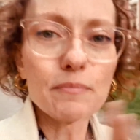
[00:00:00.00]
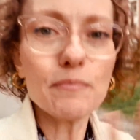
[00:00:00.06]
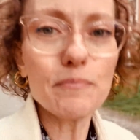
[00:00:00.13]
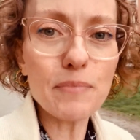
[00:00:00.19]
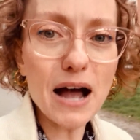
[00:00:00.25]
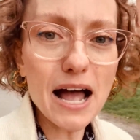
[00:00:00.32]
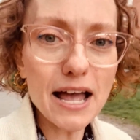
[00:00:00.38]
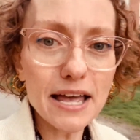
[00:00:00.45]

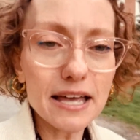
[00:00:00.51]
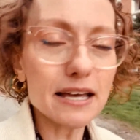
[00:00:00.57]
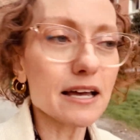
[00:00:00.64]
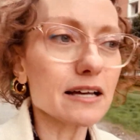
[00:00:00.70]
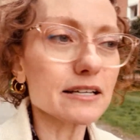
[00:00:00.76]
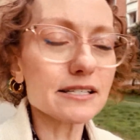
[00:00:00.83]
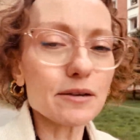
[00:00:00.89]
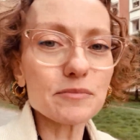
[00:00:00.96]

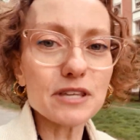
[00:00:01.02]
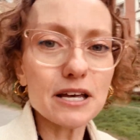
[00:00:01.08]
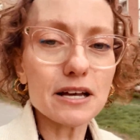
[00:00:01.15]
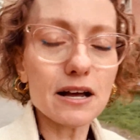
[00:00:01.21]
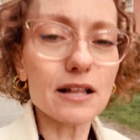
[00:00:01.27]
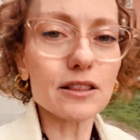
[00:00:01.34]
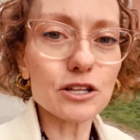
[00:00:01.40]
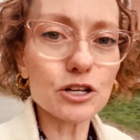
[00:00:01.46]
buying something
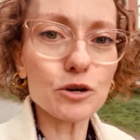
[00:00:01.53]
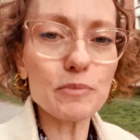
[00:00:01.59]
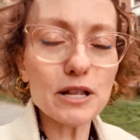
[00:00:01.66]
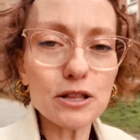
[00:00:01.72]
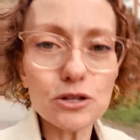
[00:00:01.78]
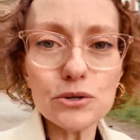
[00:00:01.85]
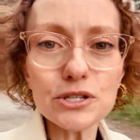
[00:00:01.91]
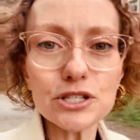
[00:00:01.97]
a little bit
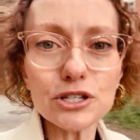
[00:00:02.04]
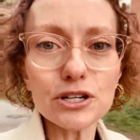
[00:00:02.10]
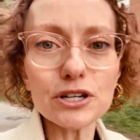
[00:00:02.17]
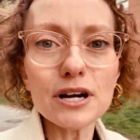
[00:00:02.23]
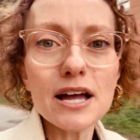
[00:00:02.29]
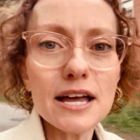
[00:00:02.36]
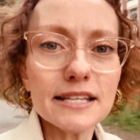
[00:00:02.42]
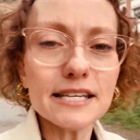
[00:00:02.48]
looser,
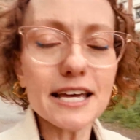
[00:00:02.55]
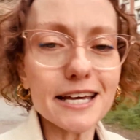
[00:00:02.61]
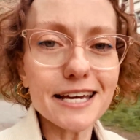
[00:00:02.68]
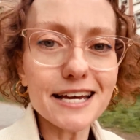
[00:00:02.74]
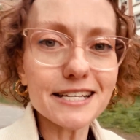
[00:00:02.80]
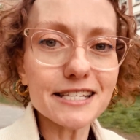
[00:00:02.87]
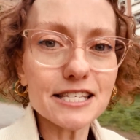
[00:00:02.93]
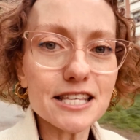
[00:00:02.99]

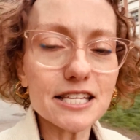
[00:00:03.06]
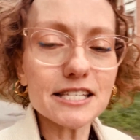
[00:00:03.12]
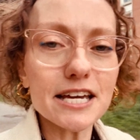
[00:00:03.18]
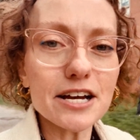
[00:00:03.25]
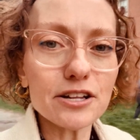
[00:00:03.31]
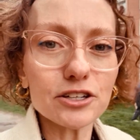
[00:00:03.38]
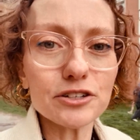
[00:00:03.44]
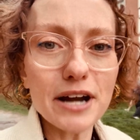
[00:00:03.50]
taking it to the
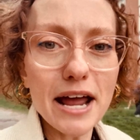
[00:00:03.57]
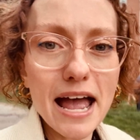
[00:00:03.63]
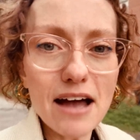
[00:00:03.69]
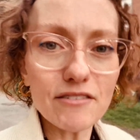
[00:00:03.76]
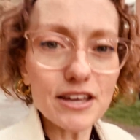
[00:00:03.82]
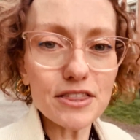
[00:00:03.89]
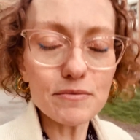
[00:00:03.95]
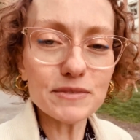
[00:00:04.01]
tailor and
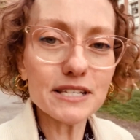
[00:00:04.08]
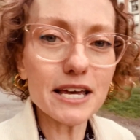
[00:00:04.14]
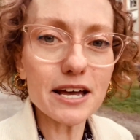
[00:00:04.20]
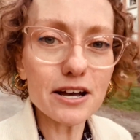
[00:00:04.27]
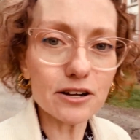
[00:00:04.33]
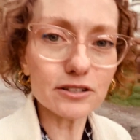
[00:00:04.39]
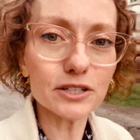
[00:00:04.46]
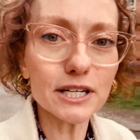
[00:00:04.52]
having them
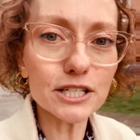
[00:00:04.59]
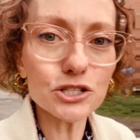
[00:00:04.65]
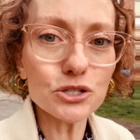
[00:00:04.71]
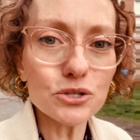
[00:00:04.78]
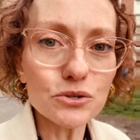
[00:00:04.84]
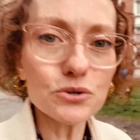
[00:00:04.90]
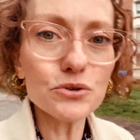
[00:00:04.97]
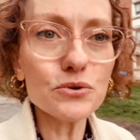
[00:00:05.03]
tailor it
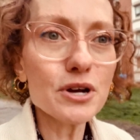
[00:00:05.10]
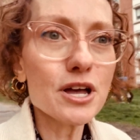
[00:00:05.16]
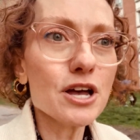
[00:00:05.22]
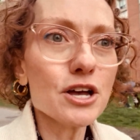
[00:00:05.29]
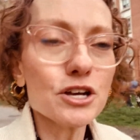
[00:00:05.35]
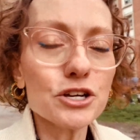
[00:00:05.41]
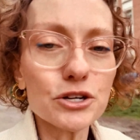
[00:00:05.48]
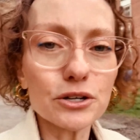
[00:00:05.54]
to
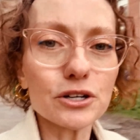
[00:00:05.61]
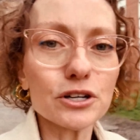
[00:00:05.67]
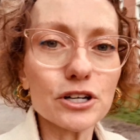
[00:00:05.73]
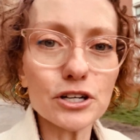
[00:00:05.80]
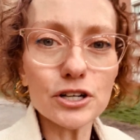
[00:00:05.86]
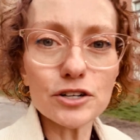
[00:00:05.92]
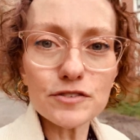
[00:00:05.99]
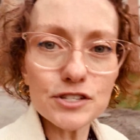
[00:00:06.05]
your
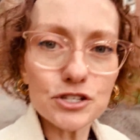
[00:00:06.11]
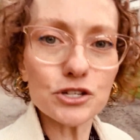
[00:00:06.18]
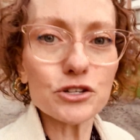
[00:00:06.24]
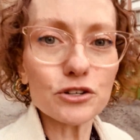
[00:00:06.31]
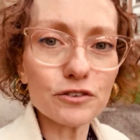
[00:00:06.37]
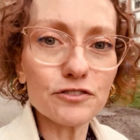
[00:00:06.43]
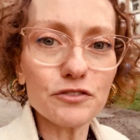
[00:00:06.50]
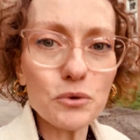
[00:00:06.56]
curves, to
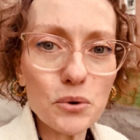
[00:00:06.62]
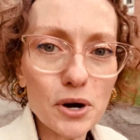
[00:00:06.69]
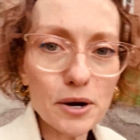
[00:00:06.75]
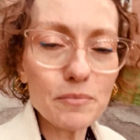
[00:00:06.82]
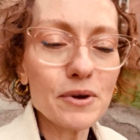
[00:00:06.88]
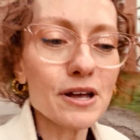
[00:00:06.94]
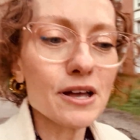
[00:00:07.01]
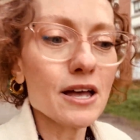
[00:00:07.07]
your
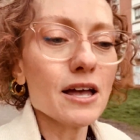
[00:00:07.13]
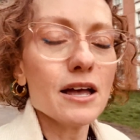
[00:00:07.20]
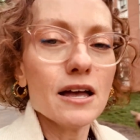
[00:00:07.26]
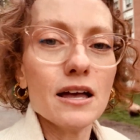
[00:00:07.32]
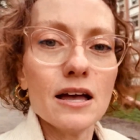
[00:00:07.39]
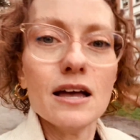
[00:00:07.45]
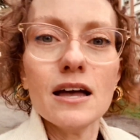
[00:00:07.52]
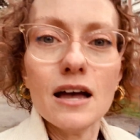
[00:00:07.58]
form.
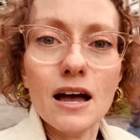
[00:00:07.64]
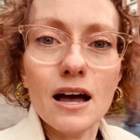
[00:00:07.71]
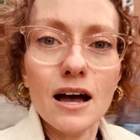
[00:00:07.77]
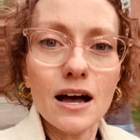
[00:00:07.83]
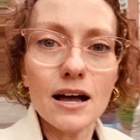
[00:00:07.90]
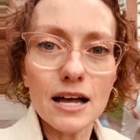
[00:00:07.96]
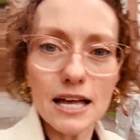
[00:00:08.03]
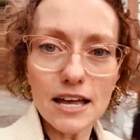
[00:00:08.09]

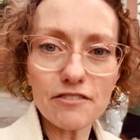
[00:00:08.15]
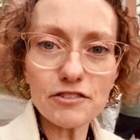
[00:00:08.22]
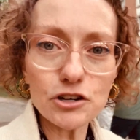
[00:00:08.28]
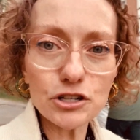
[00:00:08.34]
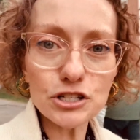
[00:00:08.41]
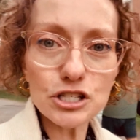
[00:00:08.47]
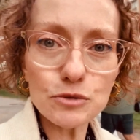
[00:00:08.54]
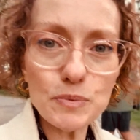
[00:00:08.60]
If you're
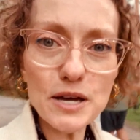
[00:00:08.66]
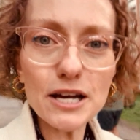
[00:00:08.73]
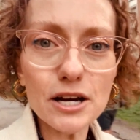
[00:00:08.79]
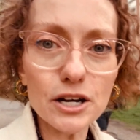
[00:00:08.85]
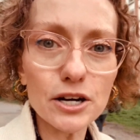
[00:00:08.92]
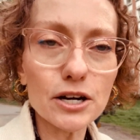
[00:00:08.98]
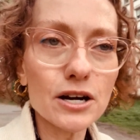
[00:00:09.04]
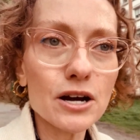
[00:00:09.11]
a
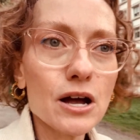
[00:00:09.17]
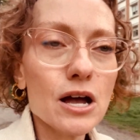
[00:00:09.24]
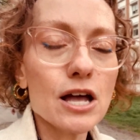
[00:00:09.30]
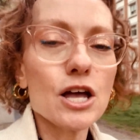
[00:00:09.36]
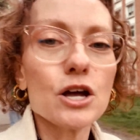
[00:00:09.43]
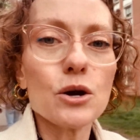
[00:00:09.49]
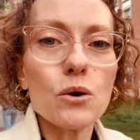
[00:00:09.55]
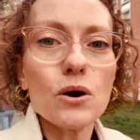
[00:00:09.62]
speaker,
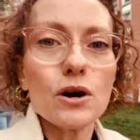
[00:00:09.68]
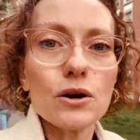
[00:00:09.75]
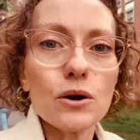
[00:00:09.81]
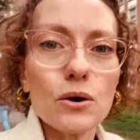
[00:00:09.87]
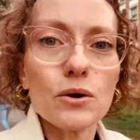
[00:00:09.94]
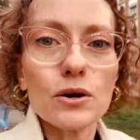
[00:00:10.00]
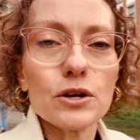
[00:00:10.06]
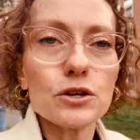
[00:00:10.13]

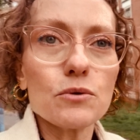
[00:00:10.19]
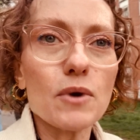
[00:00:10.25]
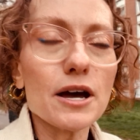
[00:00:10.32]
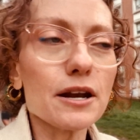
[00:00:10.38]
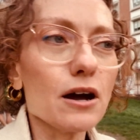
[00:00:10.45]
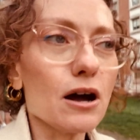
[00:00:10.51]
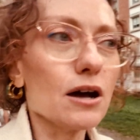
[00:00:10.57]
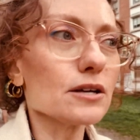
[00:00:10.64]
you
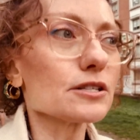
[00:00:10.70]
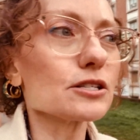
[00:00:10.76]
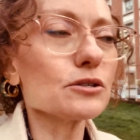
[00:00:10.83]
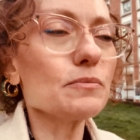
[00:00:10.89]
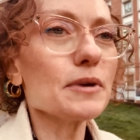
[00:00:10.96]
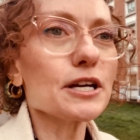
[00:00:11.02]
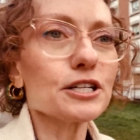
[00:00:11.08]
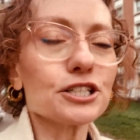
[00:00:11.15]
wanna also
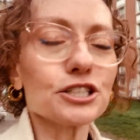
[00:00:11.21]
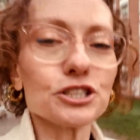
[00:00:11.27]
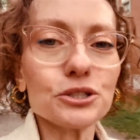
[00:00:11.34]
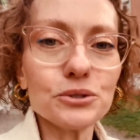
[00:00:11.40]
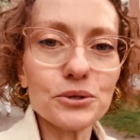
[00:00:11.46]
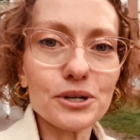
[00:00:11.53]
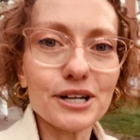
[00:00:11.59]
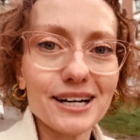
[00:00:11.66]
make
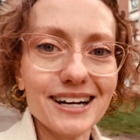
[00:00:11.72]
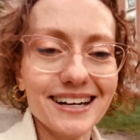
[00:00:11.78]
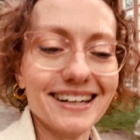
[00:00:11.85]
sure